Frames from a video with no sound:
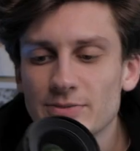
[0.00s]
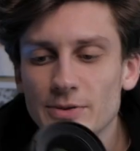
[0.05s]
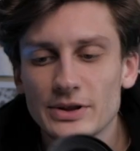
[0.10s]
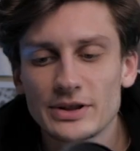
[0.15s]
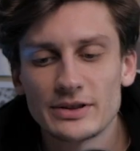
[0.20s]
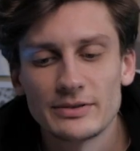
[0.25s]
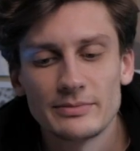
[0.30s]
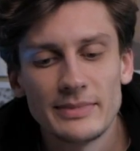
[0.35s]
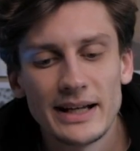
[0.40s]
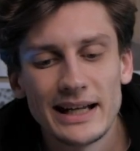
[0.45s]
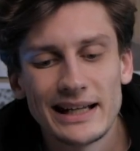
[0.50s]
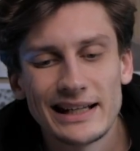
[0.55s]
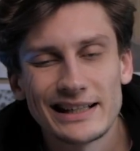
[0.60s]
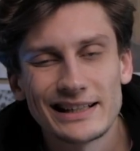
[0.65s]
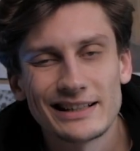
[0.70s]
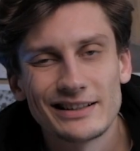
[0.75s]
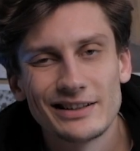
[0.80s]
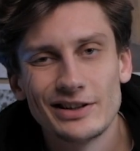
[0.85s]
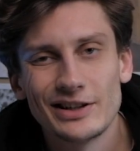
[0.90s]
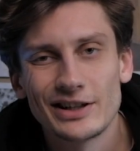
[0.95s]
we're gonna make
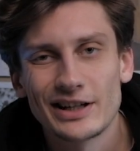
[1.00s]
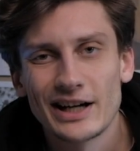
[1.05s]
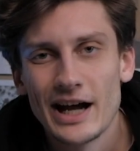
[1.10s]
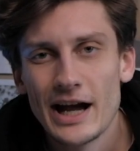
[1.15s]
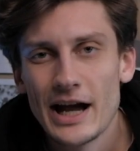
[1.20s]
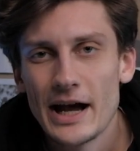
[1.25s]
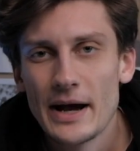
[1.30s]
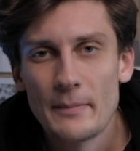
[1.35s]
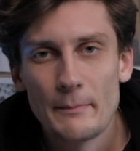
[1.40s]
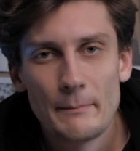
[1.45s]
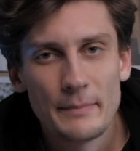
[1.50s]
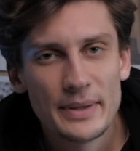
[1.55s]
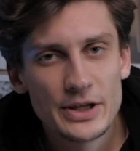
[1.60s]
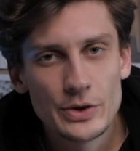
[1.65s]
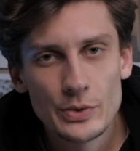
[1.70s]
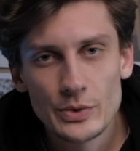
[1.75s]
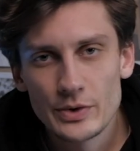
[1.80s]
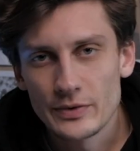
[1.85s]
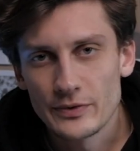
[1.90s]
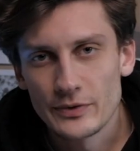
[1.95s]
it look
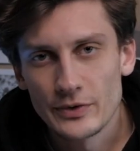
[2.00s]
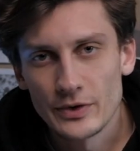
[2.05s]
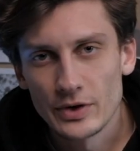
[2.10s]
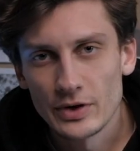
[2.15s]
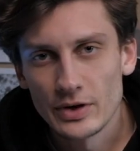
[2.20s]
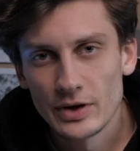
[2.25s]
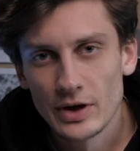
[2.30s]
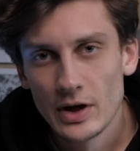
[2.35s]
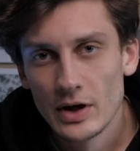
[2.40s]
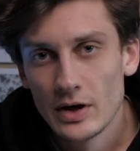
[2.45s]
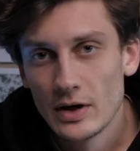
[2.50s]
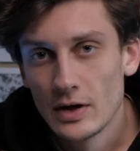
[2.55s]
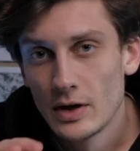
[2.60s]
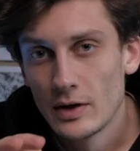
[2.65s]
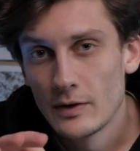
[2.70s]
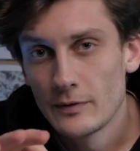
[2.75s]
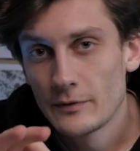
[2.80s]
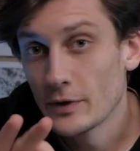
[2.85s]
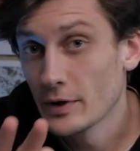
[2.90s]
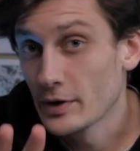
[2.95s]
beautiful
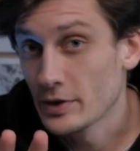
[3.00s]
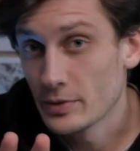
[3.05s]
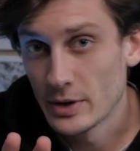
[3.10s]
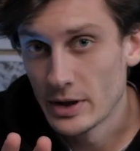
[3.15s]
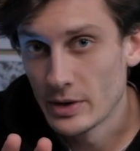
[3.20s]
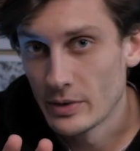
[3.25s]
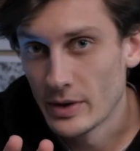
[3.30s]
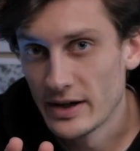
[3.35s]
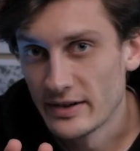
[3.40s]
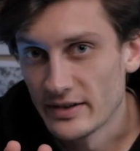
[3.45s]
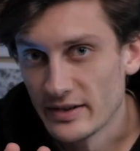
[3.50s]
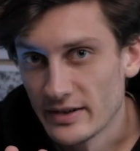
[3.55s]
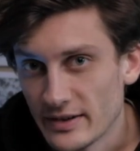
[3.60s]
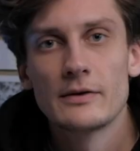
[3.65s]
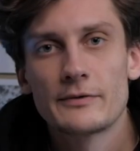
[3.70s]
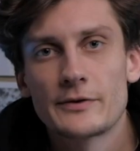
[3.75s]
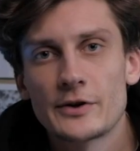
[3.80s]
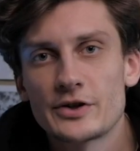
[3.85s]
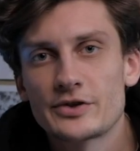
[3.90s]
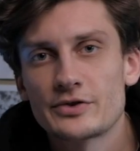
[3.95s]
for three reasons.
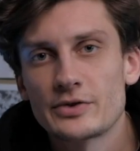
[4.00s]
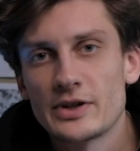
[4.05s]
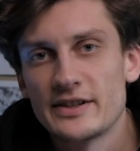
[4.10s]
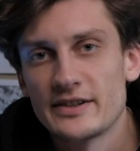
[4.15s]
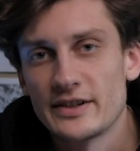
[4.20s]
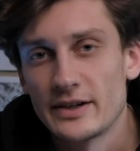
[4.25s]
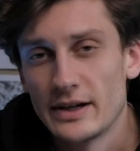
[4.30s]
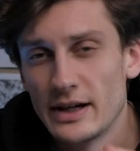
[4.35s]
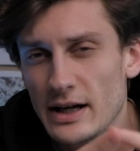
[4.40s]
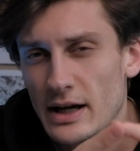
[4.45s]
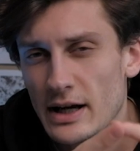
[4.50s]
First reason,